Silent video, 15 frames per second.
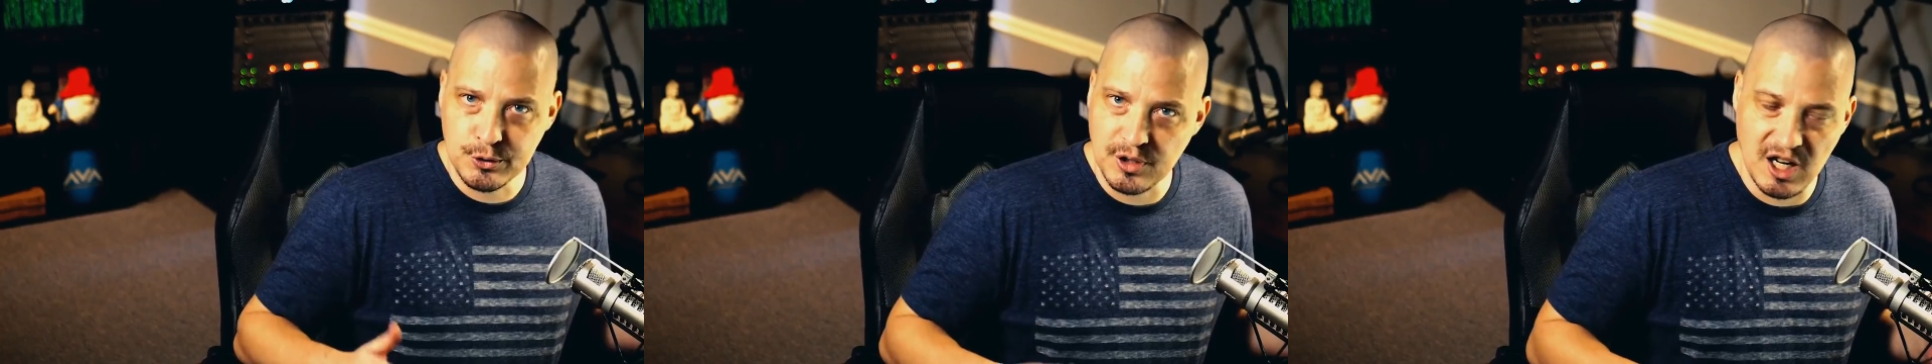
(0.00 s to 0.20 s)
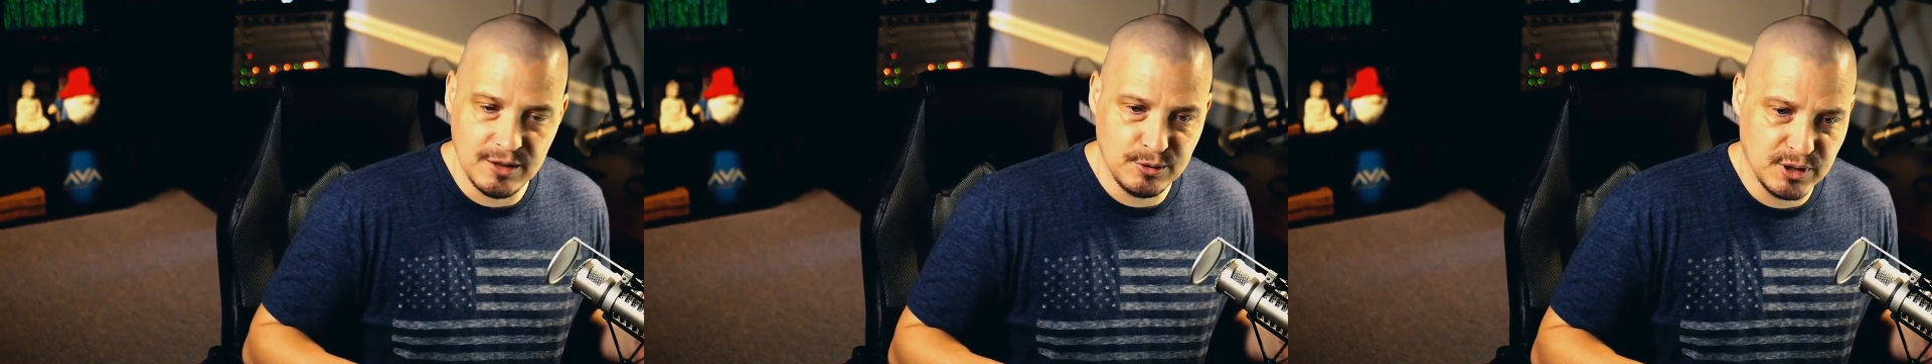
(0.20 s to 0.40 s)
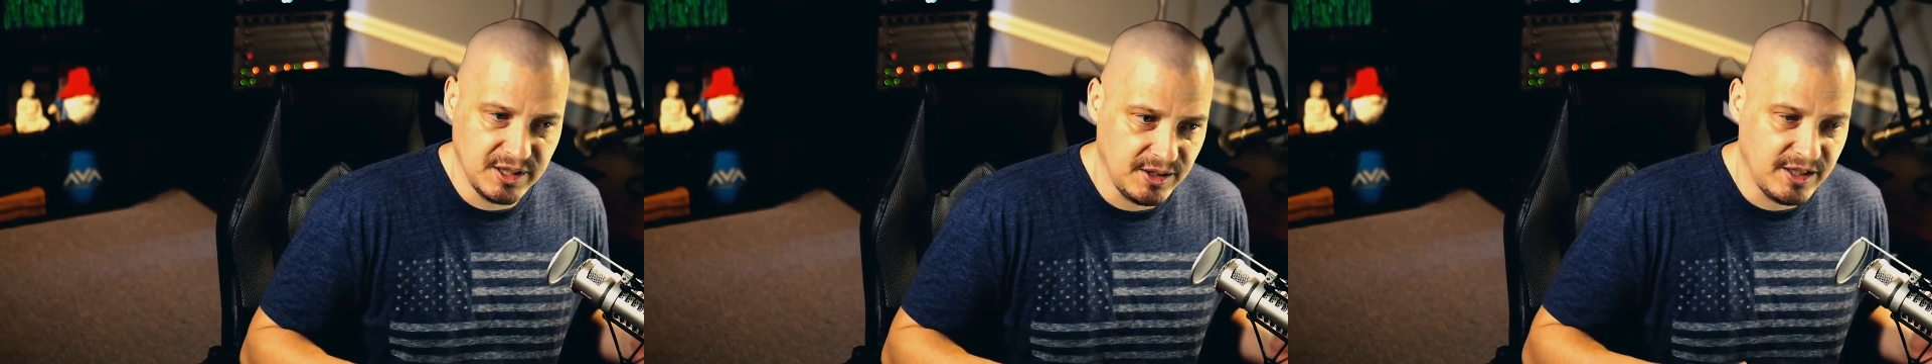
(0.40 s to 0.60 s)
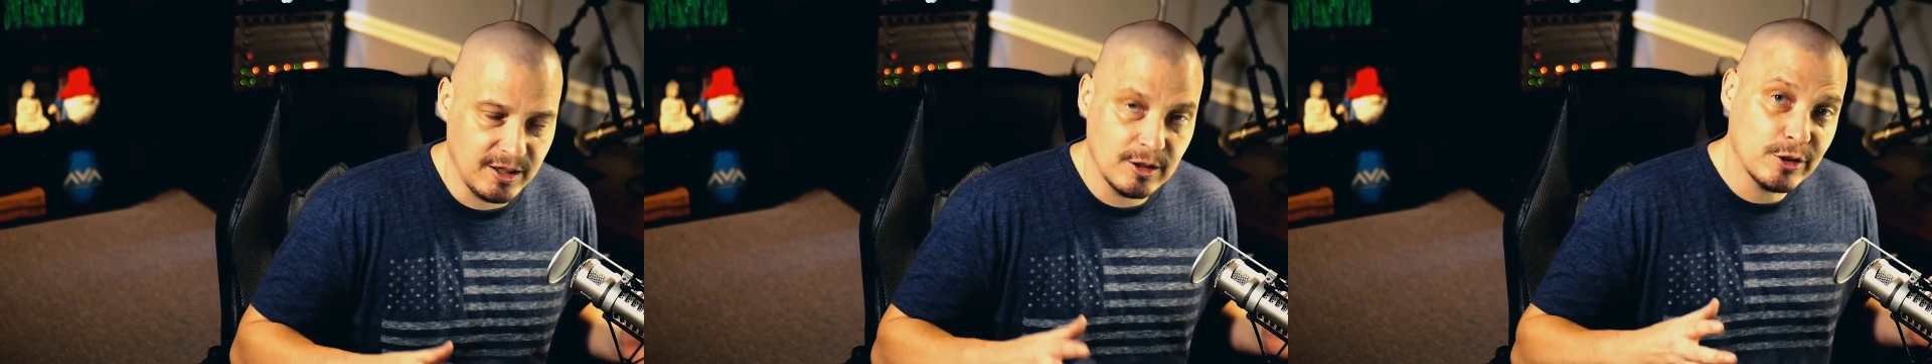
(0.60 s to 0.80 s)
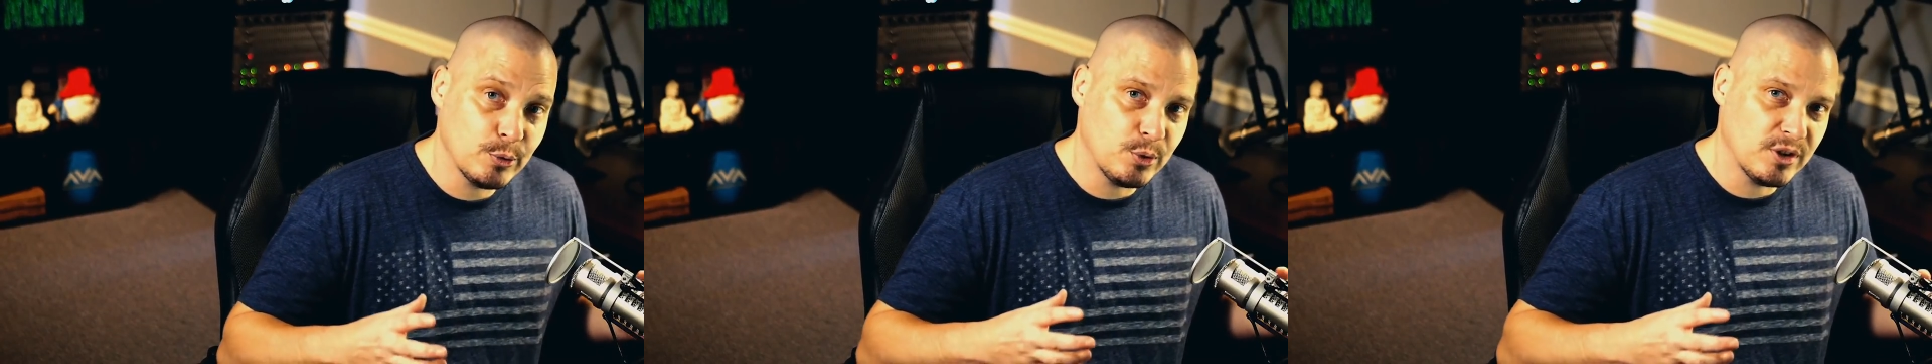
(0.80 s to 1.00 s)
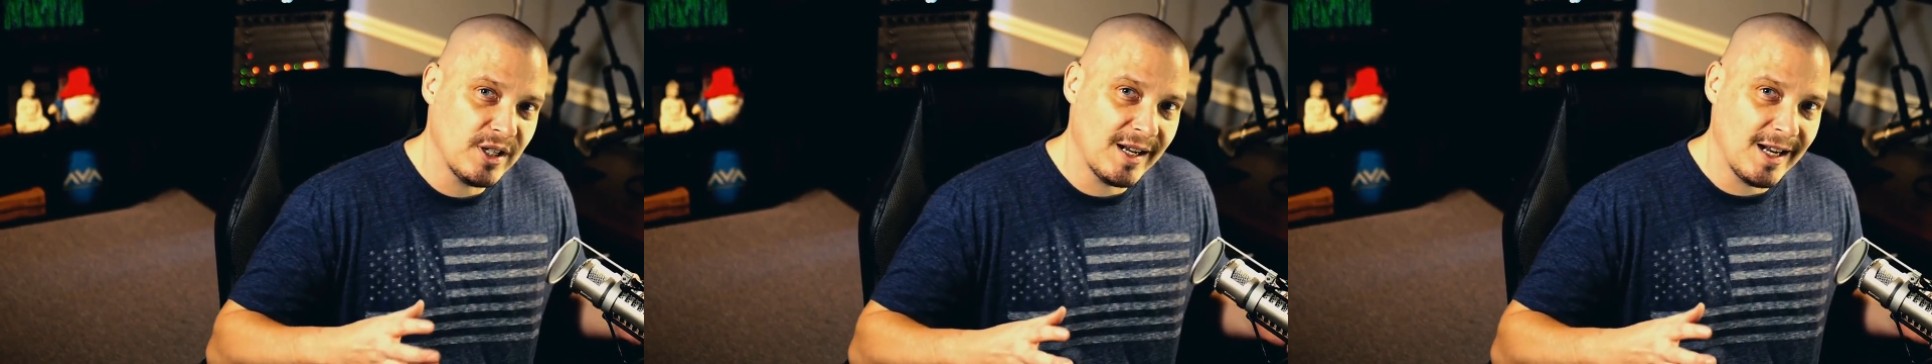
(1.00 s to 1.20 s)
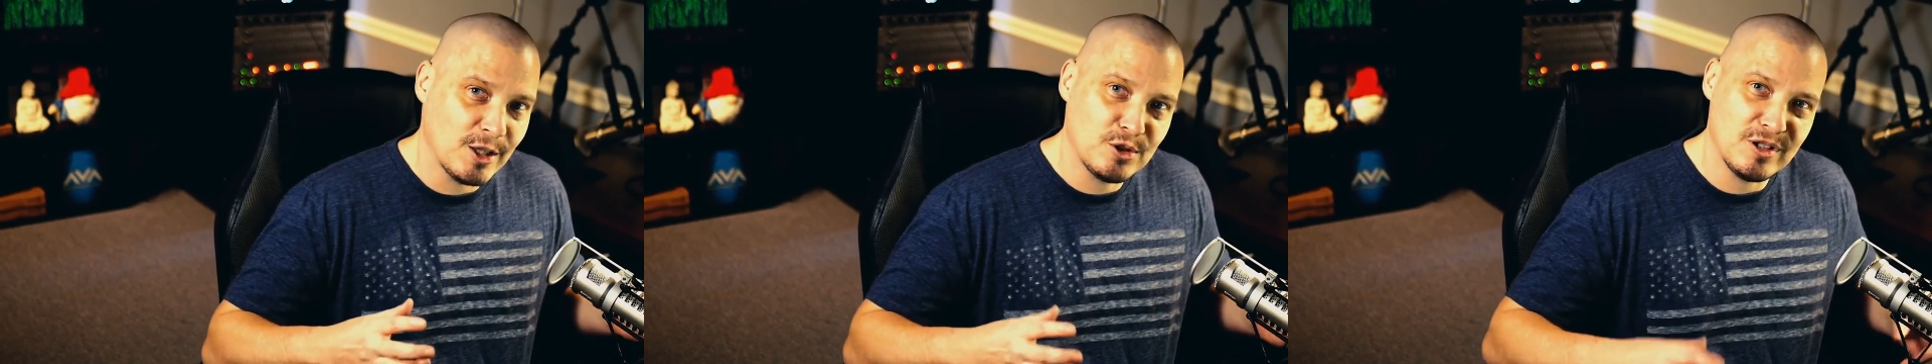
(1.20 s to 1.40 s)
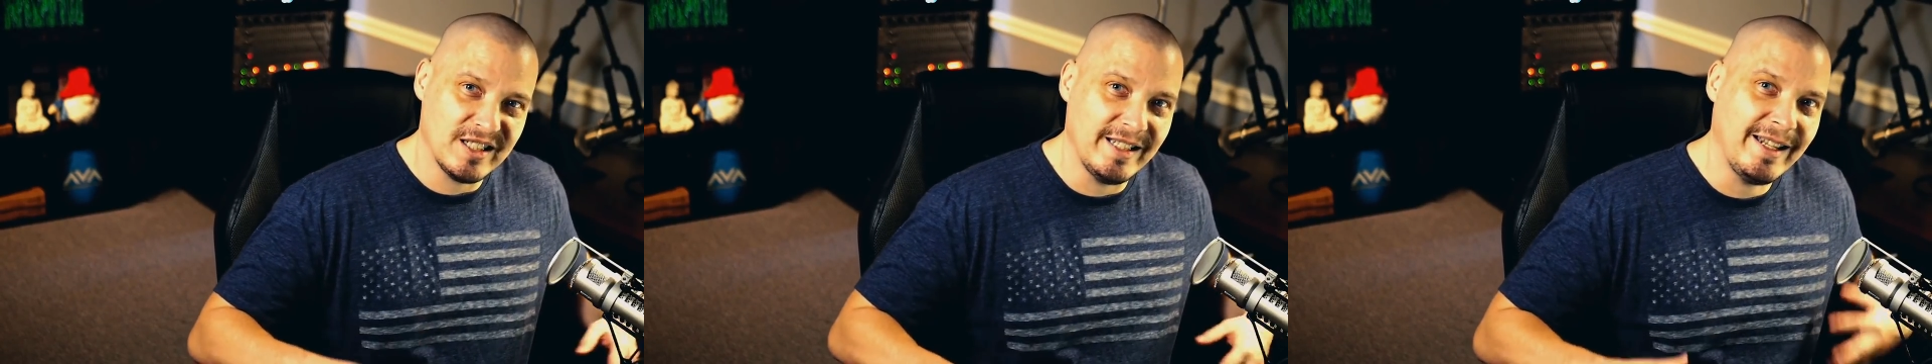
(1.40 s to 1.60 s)
drive or anything because we're not
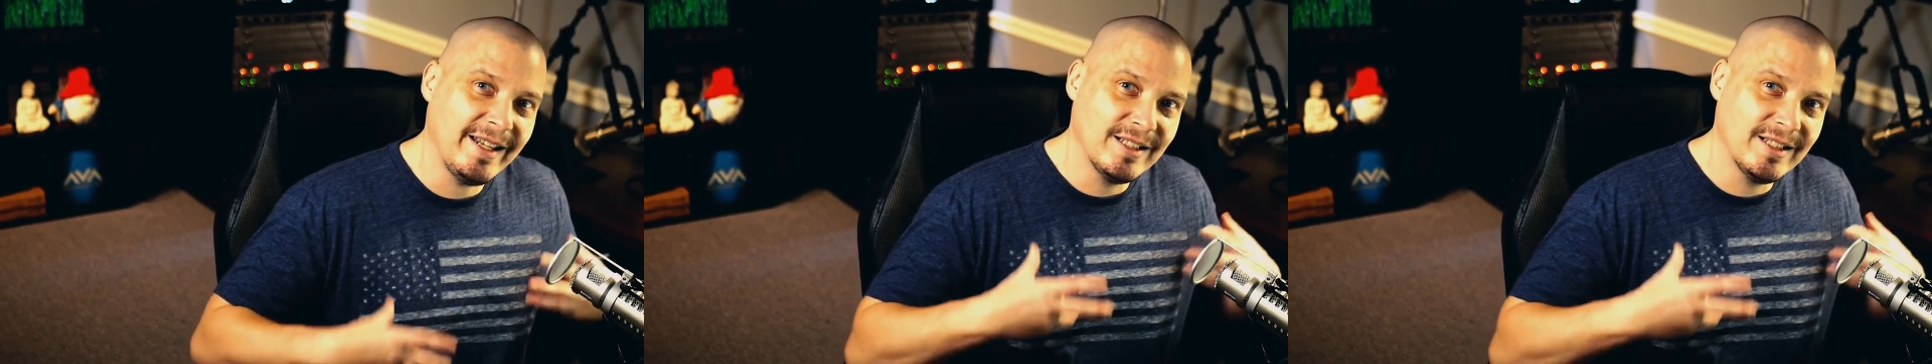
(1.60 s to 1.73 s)
actually